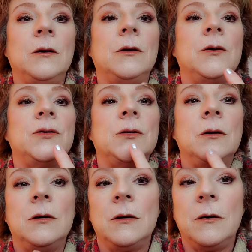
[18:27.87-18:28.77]
So you
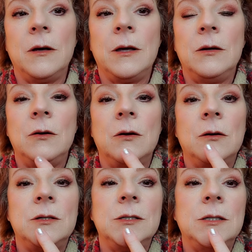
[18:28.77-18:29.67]
can, again, you can
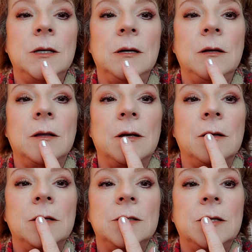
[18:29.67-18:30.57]
see that
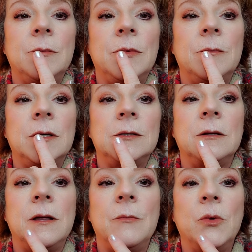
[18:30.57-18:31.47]
this lip is
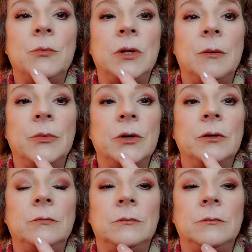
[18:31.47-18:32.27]
a lot more plumper.